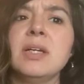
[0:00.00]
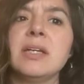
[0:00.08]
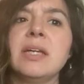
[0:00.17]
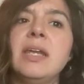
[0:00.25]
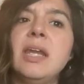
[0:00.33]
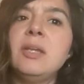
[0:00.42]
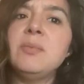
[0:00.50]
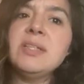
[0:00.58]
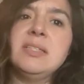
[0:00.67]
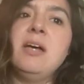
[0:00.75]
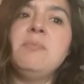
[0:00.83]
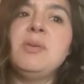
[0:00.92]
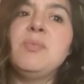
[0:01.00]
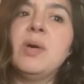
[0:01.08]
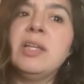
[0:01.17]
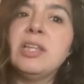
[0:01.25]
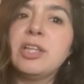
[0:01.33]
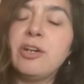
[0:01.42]
Can anyone tell me
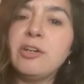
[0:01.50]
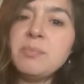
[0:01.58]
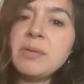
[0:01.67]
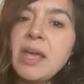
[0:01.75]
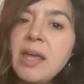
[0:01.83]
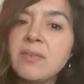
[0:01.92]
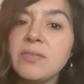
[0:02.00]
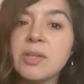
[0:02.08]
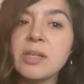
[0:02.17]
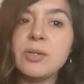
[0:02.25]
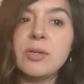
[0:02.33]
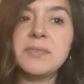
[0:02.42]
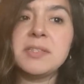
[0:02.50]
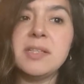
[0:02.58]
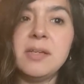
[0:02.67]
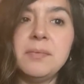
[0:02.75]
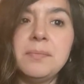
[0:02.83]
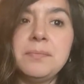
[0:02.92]
one learned behavior that you have
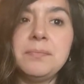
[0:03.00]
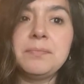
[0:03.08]
seen?